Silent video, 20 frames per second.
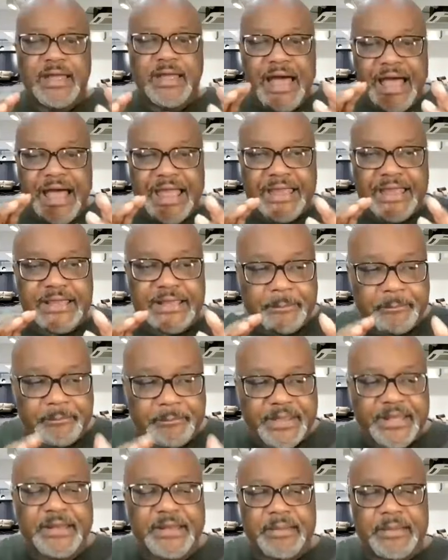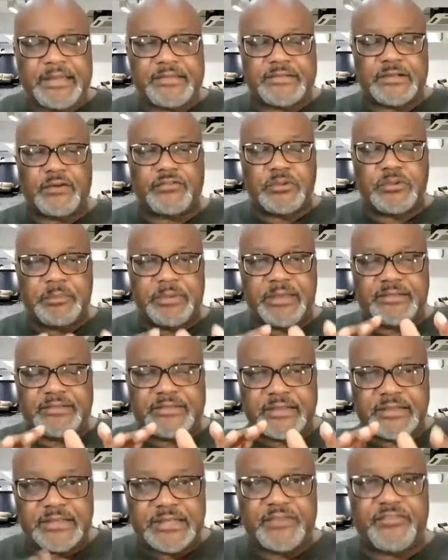I committed myself to being
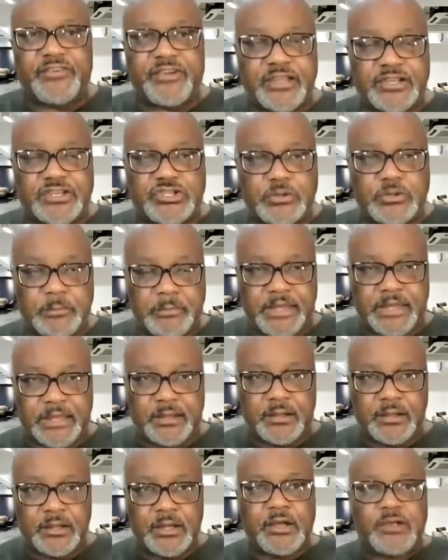significant to me.